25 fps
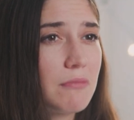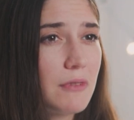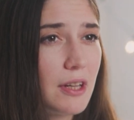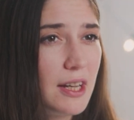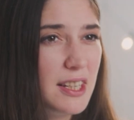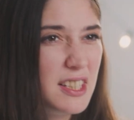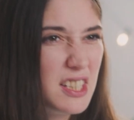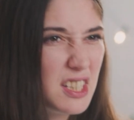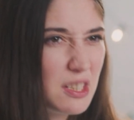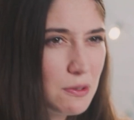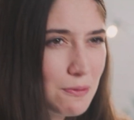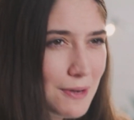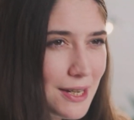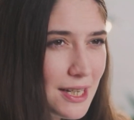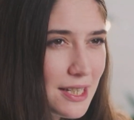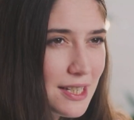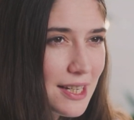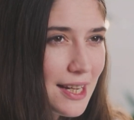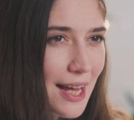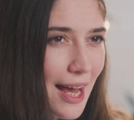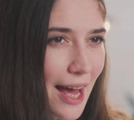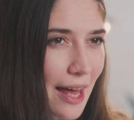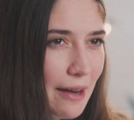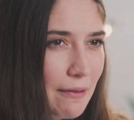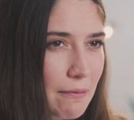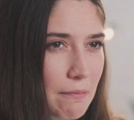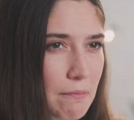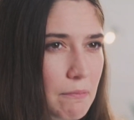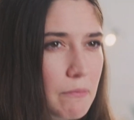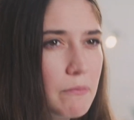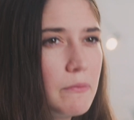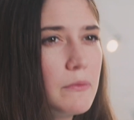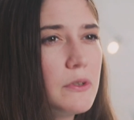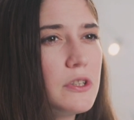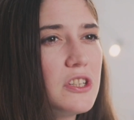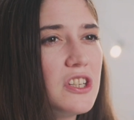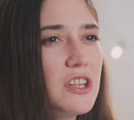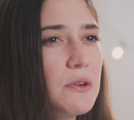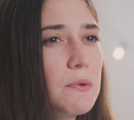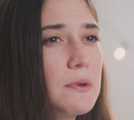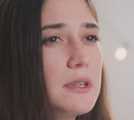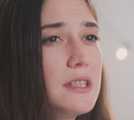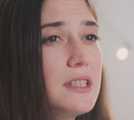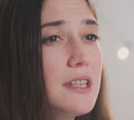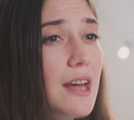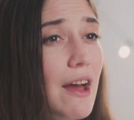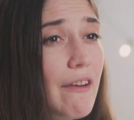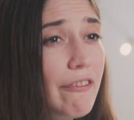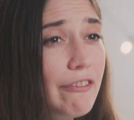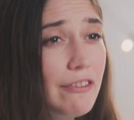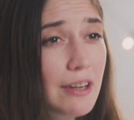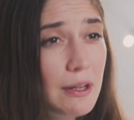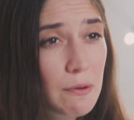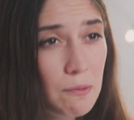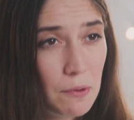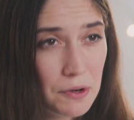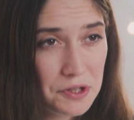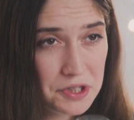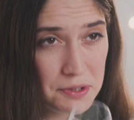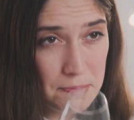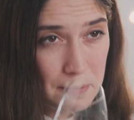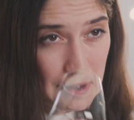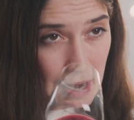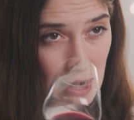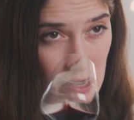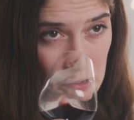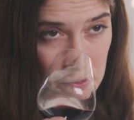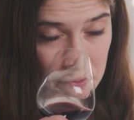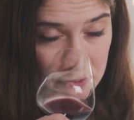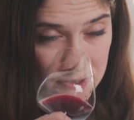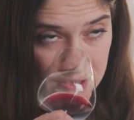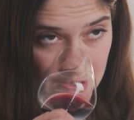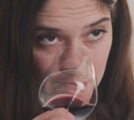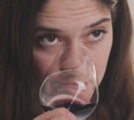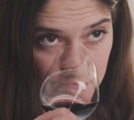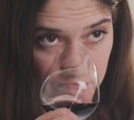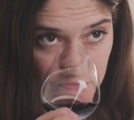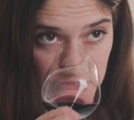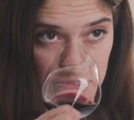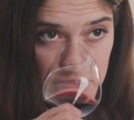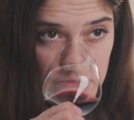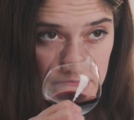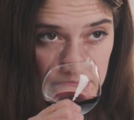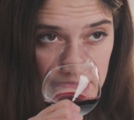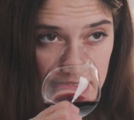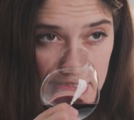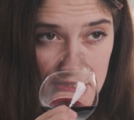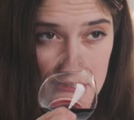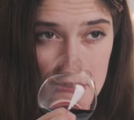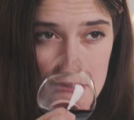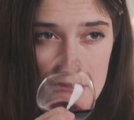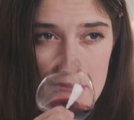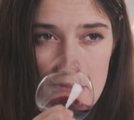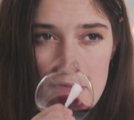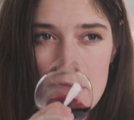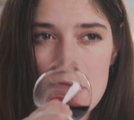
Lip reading: it's sweet again, so we definitely want to pair it with something sweet.